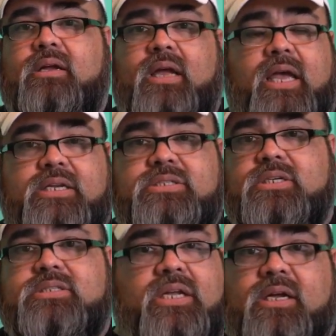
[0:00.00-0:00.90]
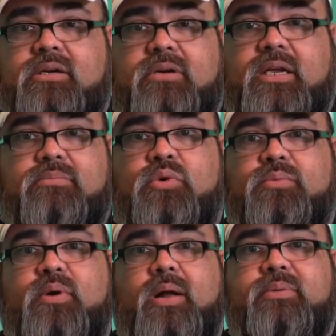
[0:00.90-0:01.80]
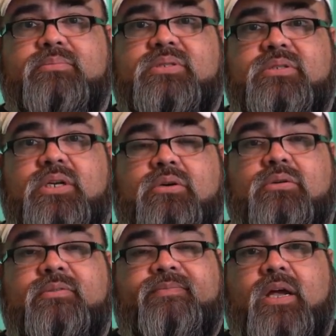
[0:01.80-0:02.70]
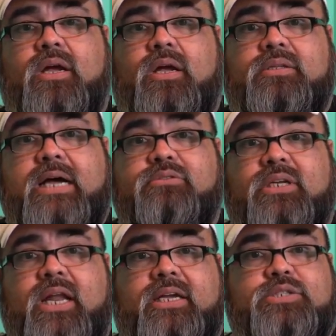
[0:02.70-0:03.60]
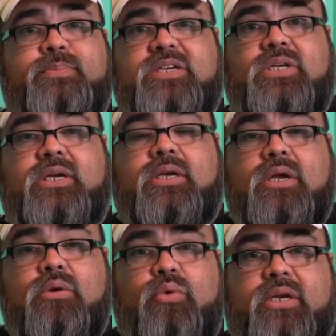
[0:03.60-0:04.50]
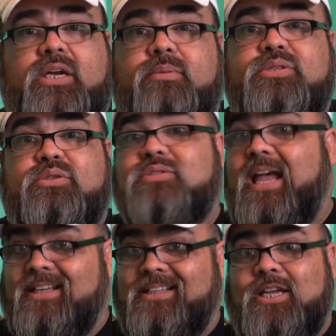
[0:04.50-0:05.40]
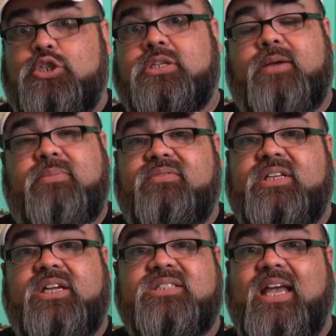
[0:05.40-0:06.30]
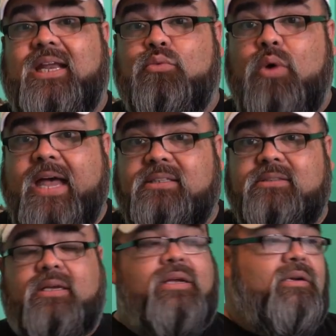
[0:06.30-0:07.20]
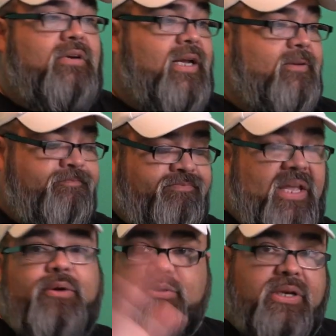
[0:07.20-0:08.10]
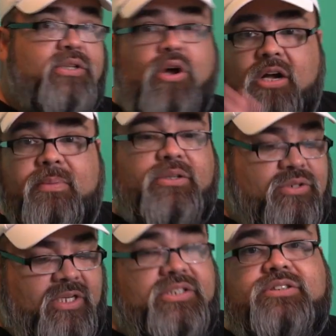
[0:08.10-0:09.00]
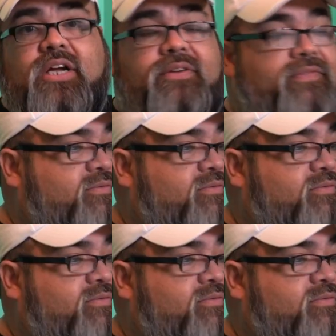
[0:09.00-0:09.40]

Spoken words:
and it's just going to create more problems, down the line, especially when it comes to sanitation time. Everything is getting wet, right? Anyways, we can talk about those other stuff of